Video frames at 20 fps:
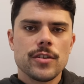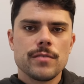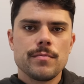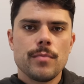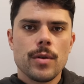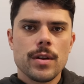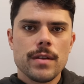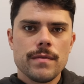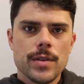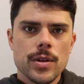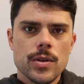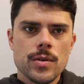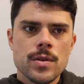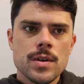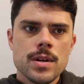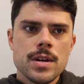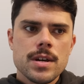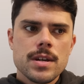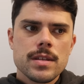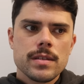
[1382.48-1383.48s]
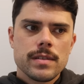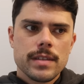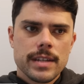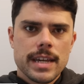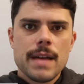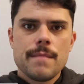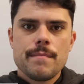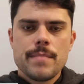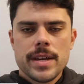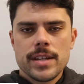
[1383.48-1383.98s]
Coast point of view to
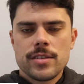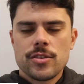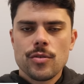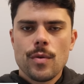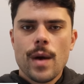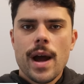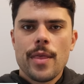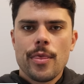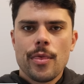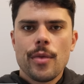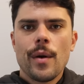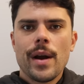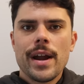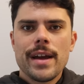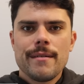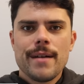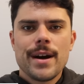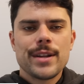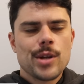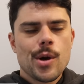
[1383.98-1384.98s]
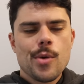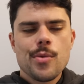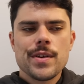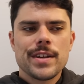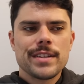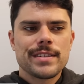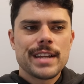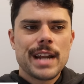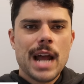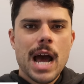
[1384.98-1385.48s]
get pick 2 and 3. I don't
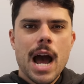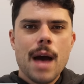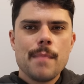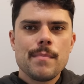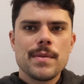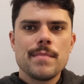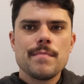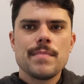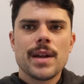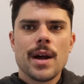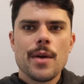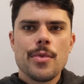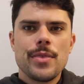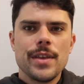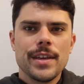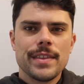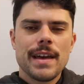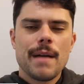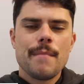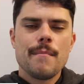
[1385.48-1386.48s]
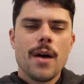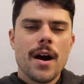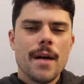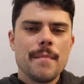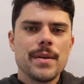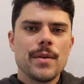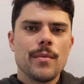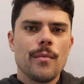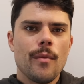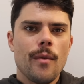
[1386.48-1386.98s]
think it's going to happen, but I think that
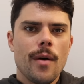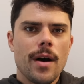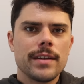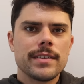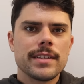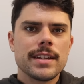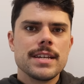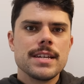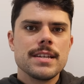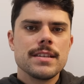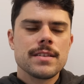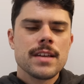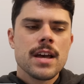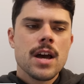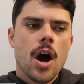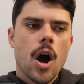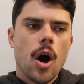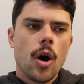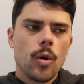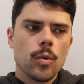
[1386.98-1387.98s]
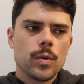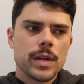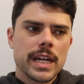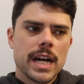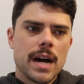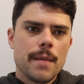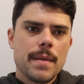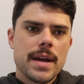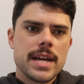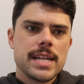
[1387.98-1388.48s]
might be what is
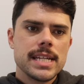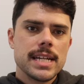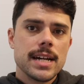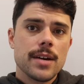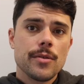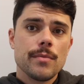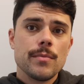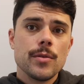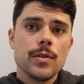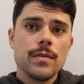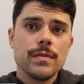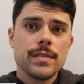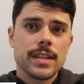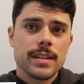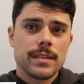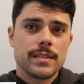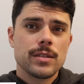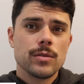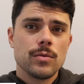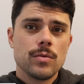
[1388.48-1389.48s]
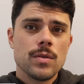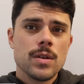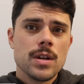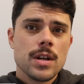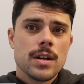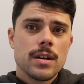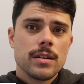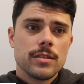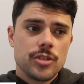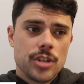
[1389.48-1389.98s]
holding up any other moves. They're still
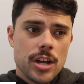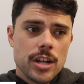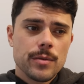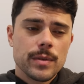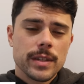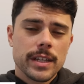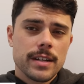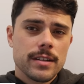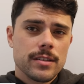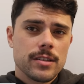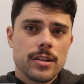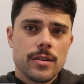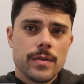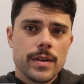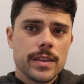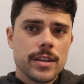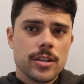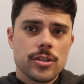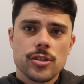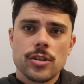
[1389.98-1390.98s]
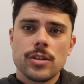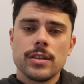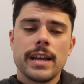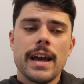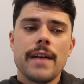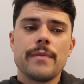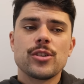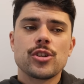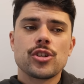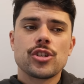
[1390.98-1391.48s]
genuinely considering it. They certainly
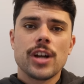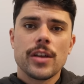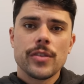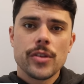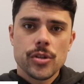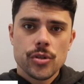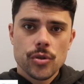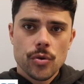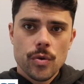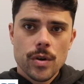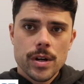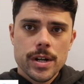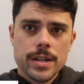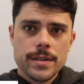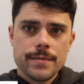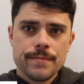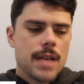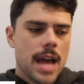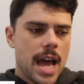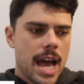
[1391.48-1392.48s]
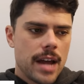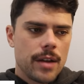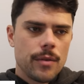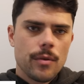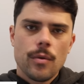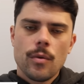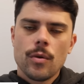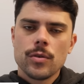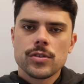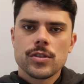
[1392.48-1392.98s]
haven't shut the door on it. And
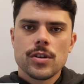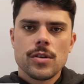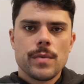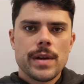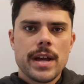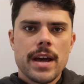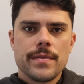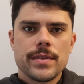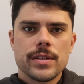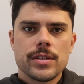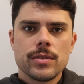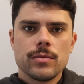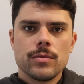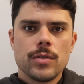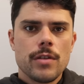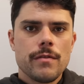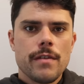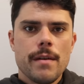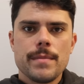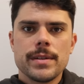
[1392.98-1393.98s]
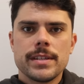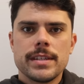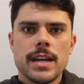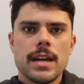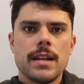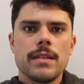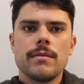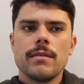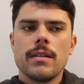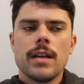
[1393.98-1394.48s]
also we have until November
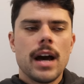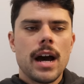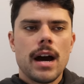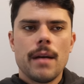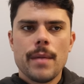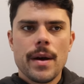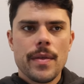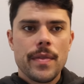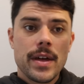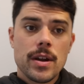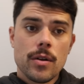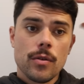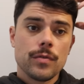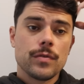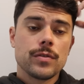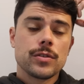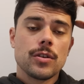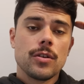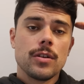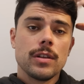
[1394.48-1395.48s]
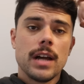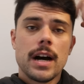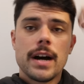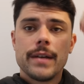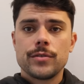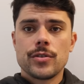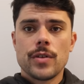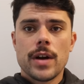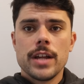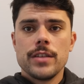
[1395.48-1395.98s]
10 and then also
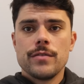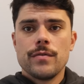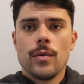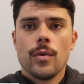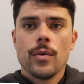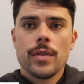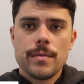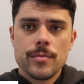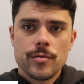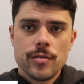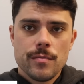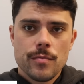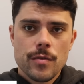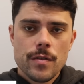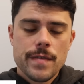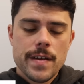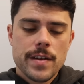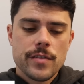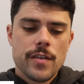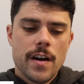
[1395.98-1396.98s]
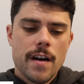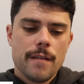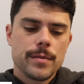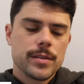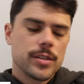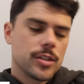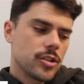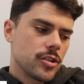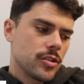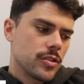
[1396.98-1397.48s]
live trades for them to improve their draft
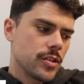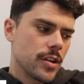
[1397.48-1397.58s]
position.